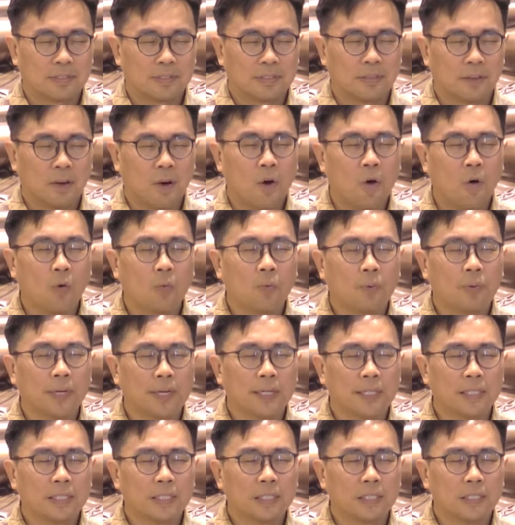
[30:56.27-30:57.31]

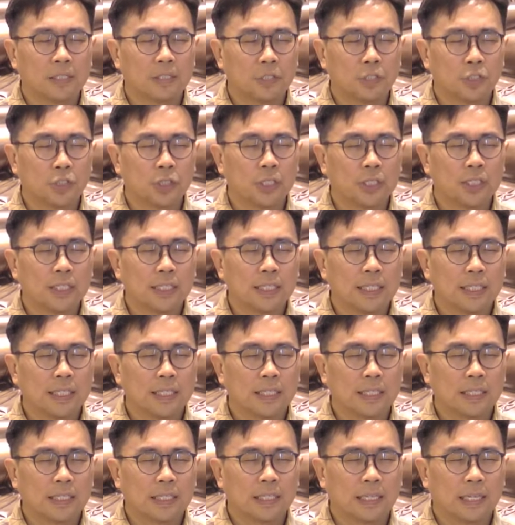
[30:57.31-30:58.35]
always
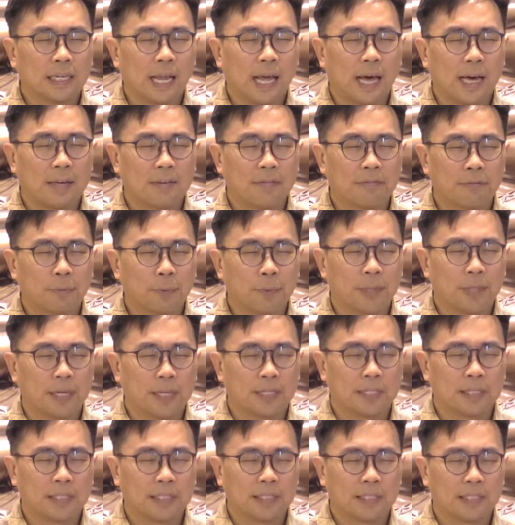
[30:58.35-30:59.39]
journeying life with
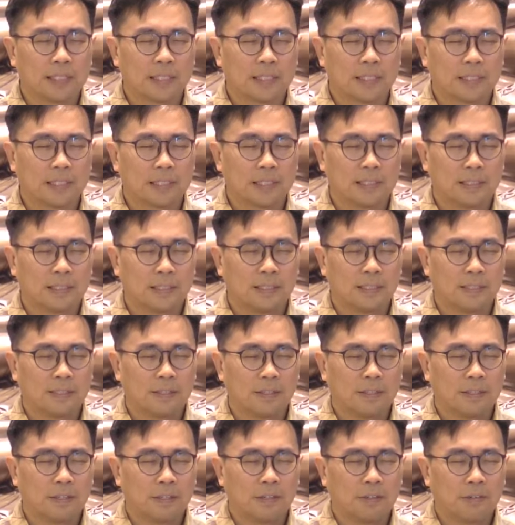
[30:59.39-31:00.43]
us
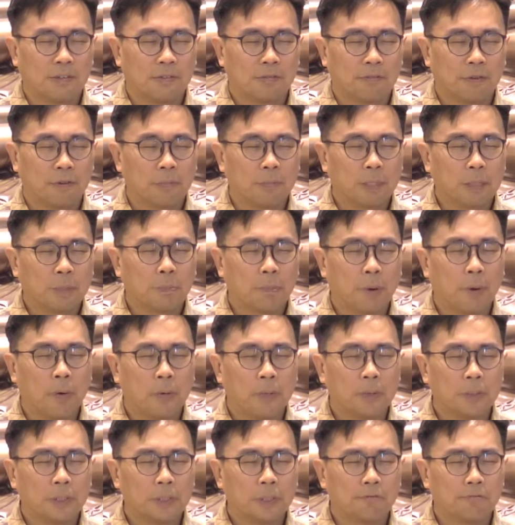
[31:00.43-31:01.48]
from the
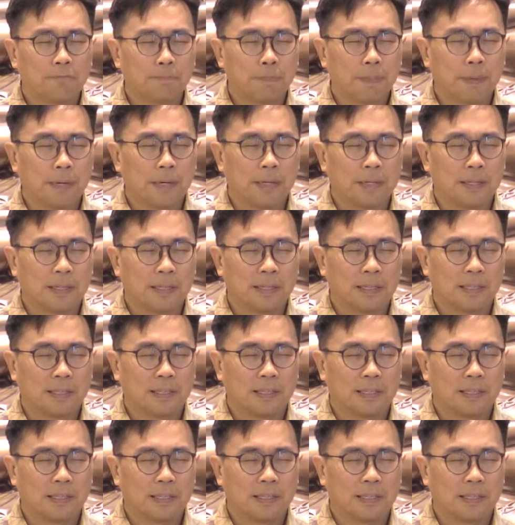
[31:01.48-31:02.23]
point of birth